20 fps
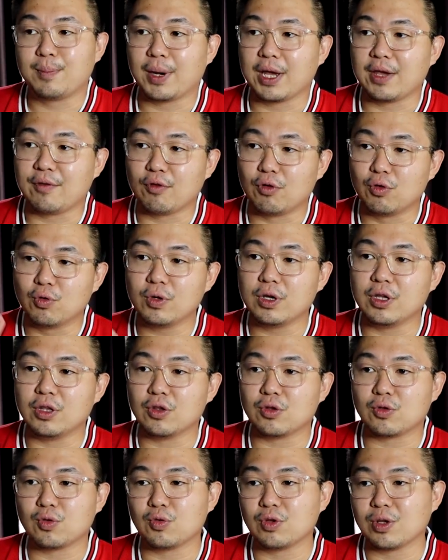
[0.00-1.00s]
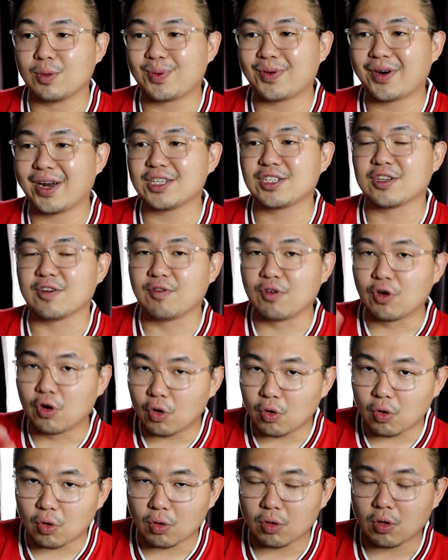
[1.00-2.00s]
But if you look into the price of
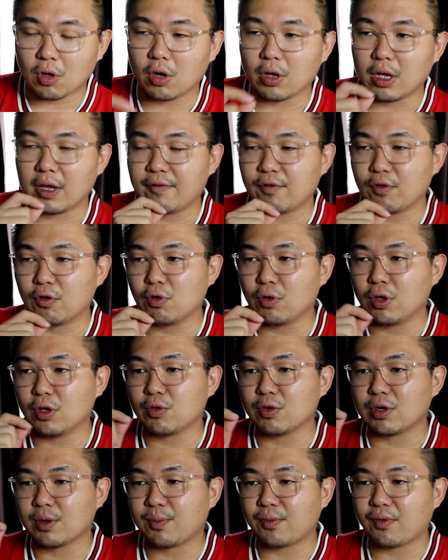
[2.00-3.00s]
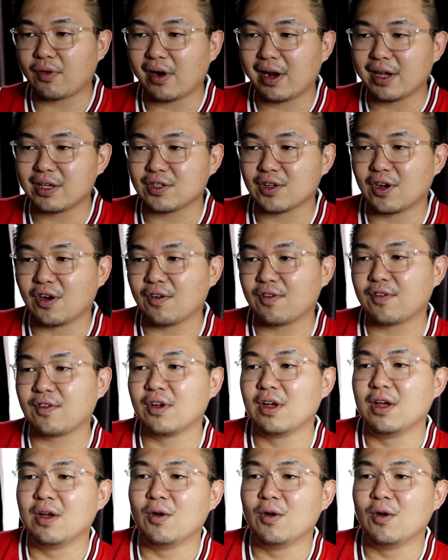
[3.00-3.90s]
gold, or if you look into the price of